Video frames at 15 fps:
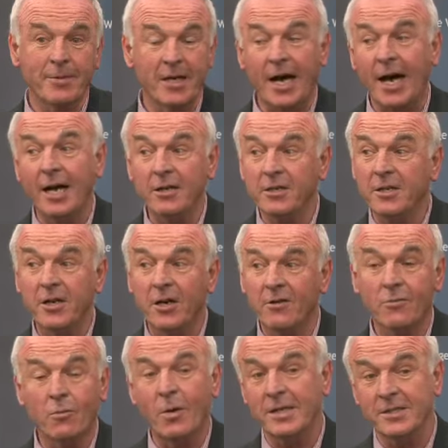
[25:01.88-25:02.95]
mean, I only know
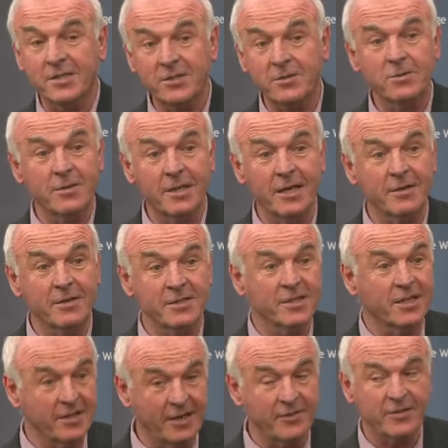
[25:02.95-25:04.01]
of one school here in
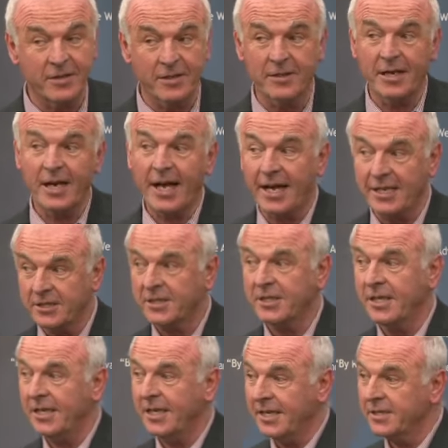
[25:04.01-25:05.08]
South Africa that
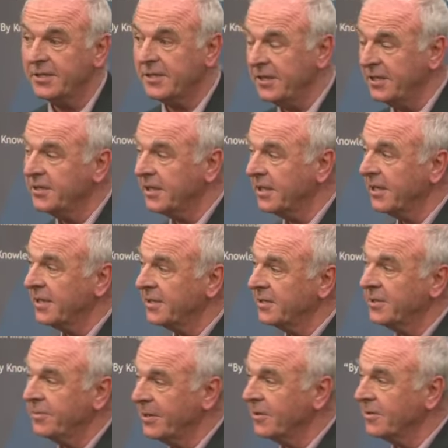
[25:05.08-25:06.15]
actually is teaching kids
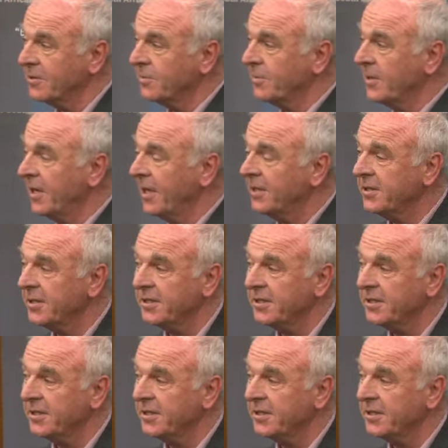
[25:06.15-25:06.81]
to be entrepreneurs.